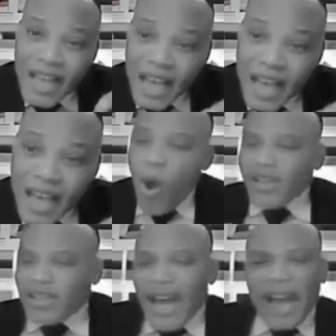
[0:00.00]

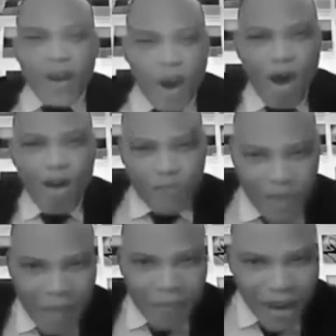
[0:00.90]
Once they can hold
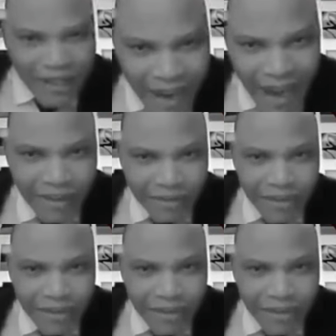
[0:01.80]
Biafra down,